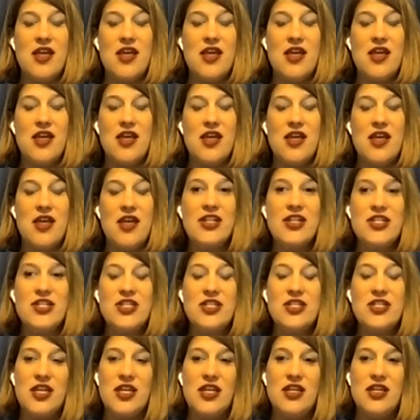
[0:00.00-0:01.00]
But
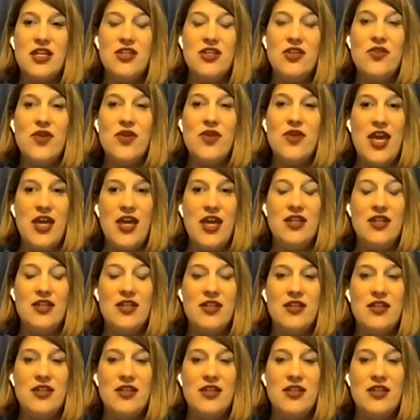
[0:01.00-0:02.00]
actually, you
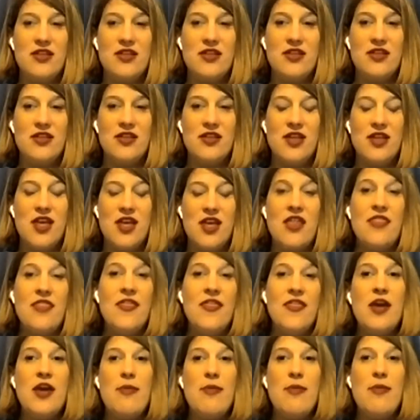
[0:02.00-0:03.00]
can.
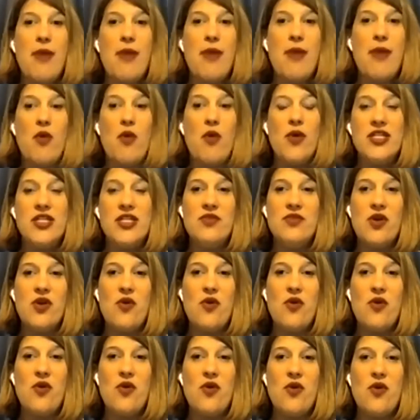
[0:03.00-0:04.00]
Think about what does it
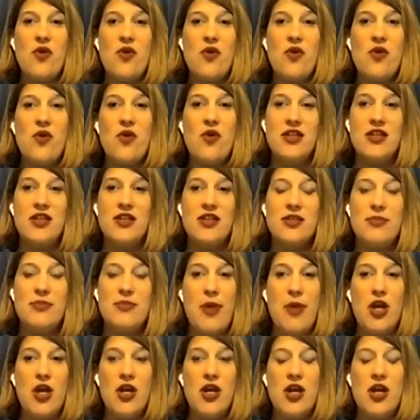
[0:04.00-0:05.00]
require to
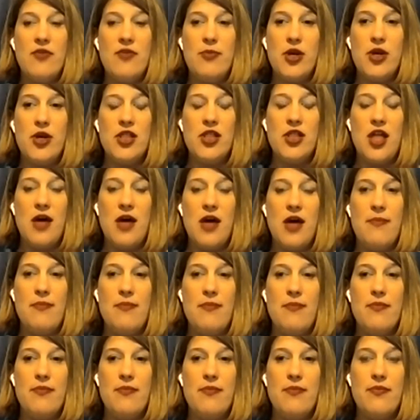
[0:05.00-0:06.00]
be part of a book
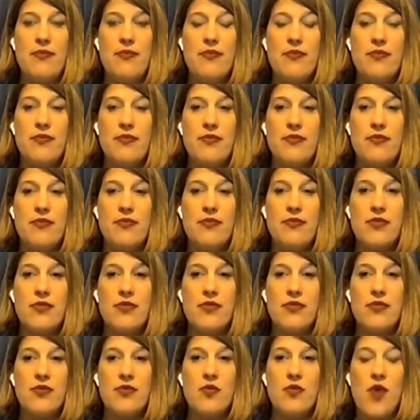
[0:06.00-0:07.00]
club?
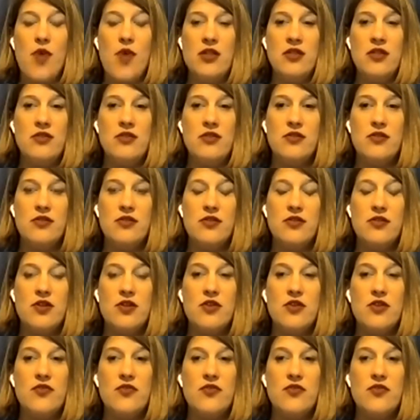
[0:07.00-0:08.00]
Well,
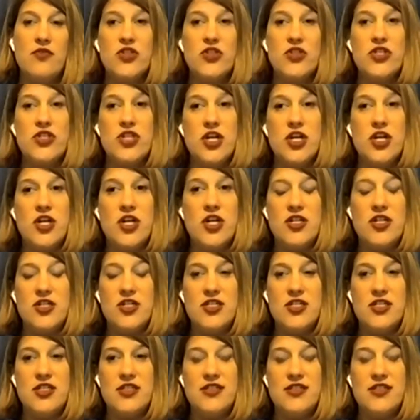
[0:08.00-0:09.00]
for starters,
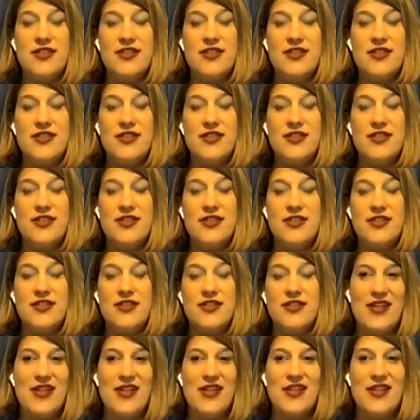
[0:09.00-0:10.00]
you need a book.
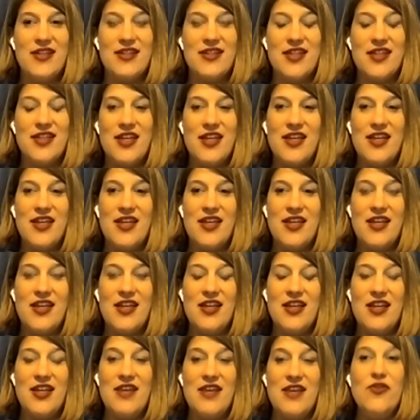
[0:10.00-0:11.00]

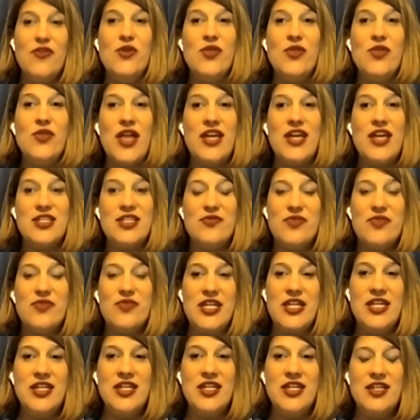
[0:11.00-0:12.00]
And if you like to
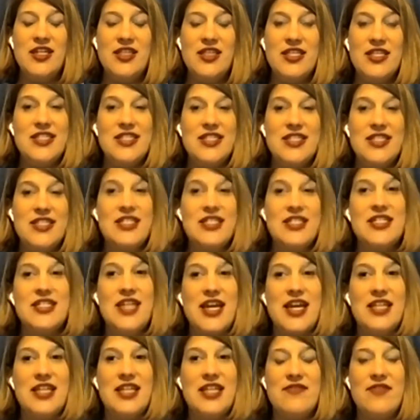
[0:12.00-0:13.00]
read, this is an
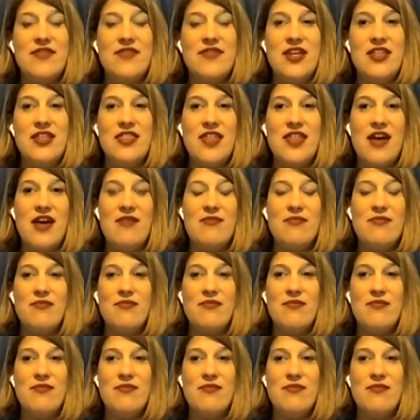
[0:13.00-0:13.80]
activity that